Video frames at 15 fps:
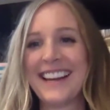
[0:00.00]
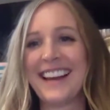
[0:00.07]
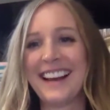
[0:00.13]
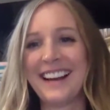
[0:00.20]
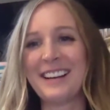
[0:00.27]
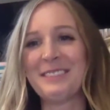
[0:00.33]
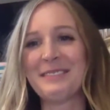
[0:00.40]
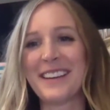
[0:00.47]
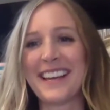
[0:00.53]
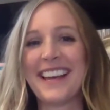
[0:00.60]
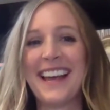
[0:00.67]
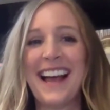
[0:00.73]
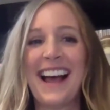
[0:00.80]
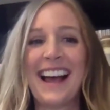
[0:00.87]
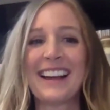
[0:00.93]

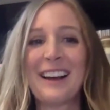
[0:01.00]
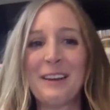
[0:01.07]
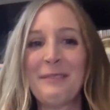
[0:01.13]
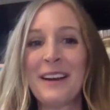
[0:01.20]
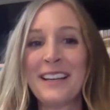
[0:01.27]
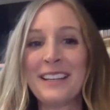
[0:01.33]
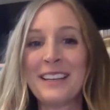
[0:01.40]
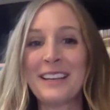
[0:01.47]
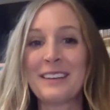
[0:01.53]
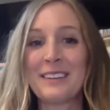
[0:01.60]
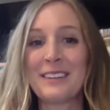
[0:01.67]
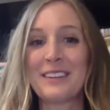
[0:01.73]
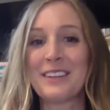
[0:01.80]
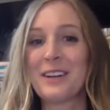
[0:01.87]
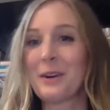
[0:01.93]
I got my,
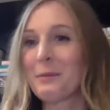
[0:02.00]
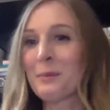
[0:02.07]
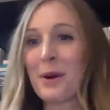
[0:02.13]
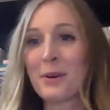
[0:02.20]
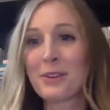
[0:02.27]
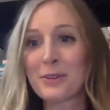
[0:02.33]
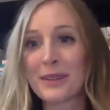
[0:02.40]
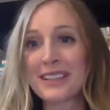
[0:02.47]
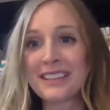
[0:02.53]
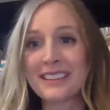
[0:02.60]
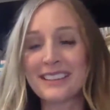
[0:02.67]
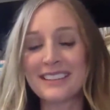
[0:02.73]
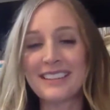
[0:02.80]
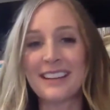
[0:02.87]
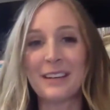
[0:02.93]
most
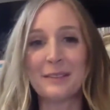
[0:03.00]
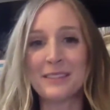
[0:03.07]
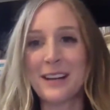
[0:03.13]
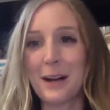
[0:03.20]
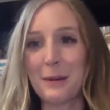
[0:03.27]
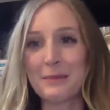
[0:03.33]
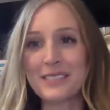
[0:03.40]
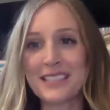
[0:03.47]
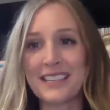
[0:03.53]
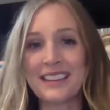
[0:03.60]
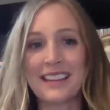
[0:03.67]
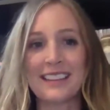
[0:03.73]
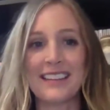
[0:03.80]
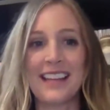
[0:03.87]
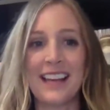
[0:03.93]
recent set of top teeth
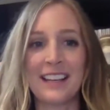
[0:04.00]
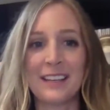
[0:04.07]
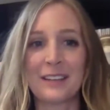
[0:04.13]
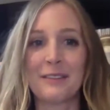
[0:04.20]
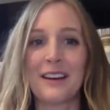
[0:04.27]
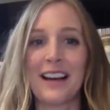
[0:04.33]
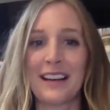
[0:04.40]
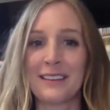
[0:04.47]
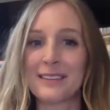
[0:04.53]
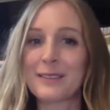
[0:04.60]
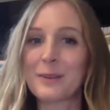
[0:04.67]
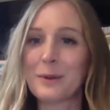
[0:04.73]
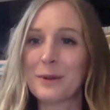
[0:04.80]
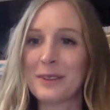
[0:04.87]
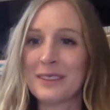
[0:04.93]
at the end of high
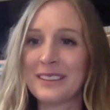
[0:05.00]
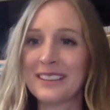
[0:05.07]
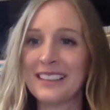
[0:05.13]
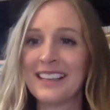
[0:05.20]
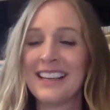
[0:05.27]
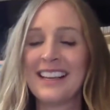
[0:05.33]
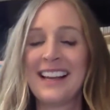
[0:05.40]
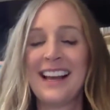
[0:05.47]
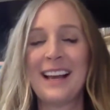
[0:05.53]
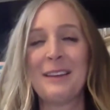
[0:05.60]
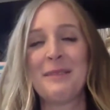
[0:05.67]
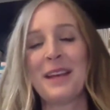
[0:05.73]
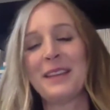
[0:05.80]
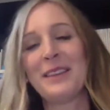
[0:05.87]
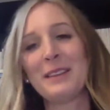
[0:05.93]
school.
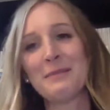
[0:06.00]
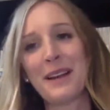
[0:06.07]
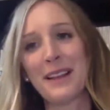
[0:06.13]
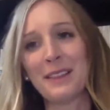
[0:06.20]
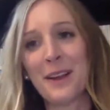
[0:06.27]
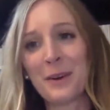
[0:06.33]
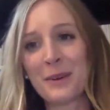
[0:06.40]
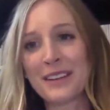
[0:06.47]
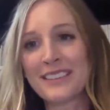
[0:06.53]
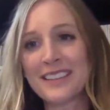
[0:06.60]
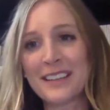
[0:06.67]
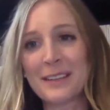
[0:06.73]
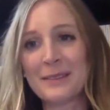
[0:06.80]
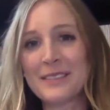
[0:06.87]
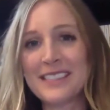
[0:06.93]
And then my lower
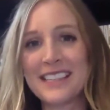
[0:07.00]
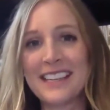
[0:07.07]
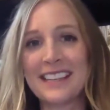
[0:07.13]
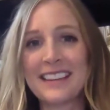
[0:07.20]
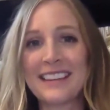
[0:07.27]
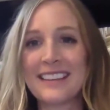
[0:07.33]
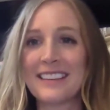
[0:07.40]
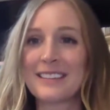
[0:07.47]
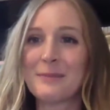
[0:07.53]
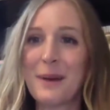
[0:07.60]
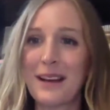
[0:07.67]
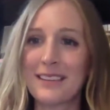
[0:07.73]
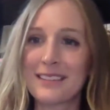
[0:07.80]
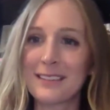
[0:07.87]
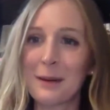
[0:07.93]
set of teeth this
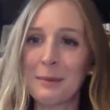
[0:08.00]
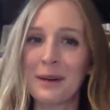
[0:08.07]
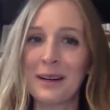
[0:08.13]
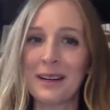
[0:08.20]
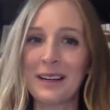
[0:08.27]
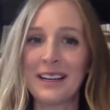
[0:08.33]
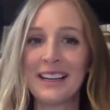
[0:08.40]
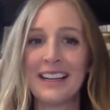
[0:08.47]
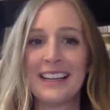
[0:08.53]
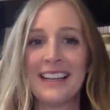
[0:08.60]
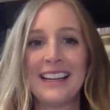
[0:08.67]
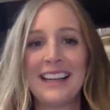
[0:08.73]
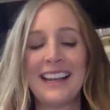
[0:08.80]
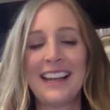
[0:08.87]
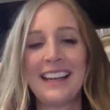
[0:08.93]
past summer.
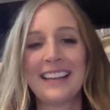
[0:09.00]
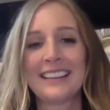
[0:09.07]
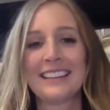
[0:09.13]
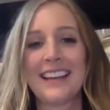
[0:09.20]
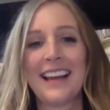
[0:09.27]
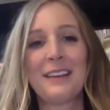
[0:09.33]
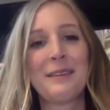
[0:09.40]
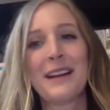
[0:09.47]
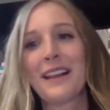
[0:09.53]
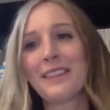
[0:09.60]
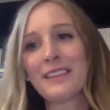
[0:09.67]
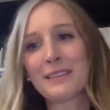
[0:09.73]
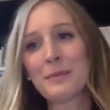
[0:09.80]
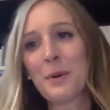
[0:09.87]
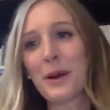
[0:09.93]
And at
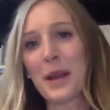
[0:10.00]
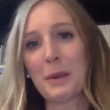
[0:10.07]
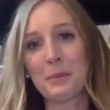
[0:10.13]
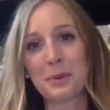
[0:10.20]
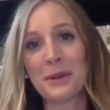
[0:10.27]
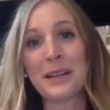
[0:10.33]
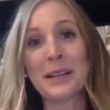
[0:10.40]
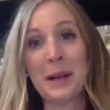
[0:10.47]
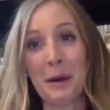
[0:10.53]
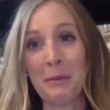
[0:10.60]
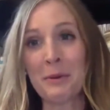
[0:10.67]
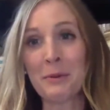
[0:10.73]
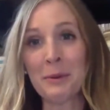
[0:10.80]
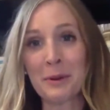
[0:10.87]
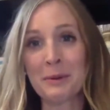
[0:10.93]
this point, I'm pretty
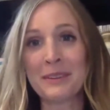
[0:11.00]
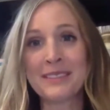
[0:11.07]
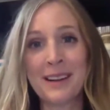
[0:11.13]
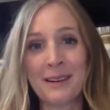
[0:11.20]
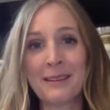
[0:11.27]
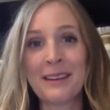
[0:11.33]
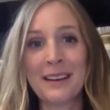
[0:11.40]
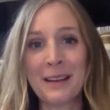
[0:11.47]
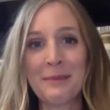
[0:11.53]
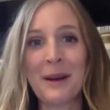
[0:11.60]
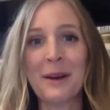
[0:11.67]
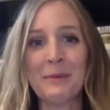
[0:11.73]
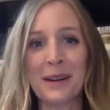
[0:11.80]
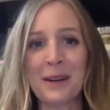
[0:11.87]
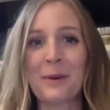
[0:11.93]
comfortable with talking
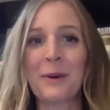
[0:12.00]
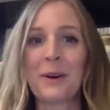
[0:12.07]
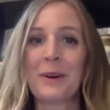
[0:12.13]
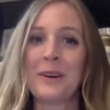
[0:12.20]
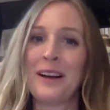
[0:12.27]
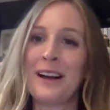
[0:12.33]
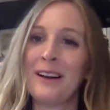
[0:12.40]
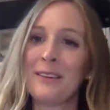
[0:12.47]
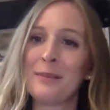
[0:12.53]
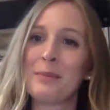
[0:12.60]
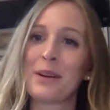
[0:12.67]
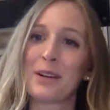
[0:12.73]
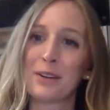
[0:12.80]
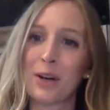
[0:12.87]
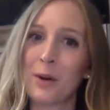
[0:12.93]
about my oral health,
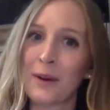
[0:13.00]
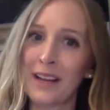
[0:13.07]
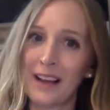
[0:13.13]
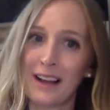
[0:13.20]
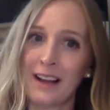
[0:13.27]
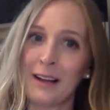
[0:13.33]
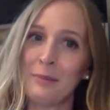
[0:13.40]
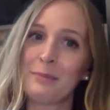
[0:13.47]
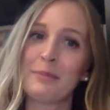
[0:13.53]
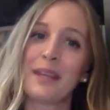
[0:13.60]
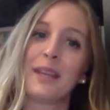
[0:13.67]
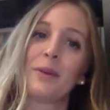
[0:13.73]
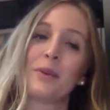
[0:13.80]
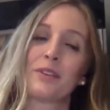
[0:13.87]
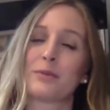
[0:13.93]
but growing up,
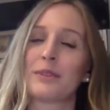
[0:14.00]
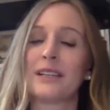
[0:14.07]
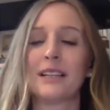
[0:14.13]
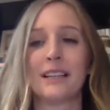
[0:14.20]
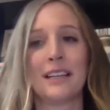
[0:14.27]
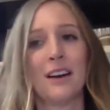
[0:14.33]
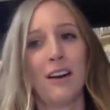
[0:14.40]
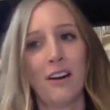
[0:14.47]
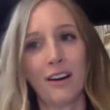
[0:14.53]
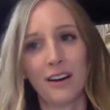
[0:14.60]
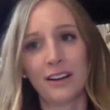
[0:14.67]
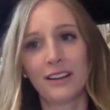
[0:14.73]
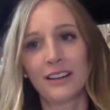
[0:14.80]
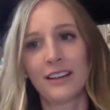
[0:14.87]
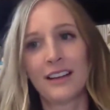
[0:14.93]
it was really
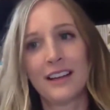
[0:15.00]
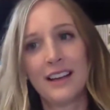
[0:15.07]
hard.